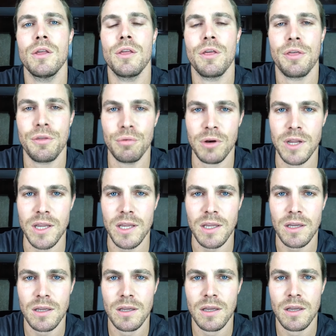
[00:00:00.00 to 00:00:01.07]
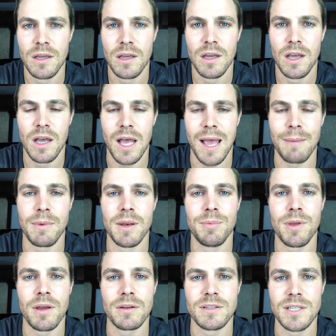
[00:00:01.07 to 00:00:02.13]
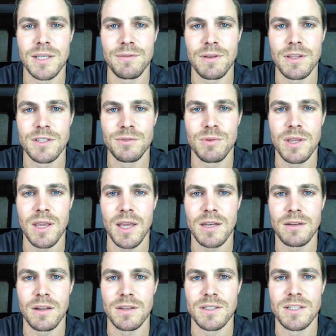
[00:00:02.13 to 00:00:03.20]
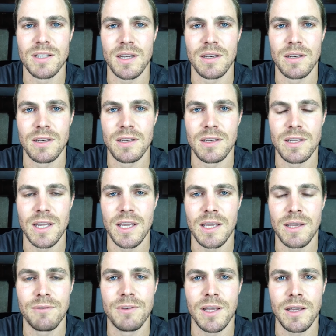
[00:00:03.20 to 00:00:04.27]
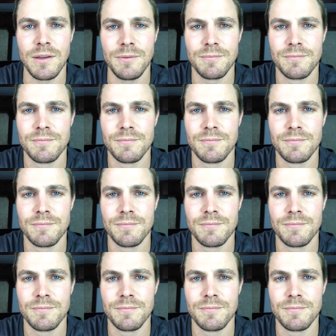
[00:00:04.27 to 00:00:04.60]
Three, I'm going to be on TV this weekend on Sunday evening.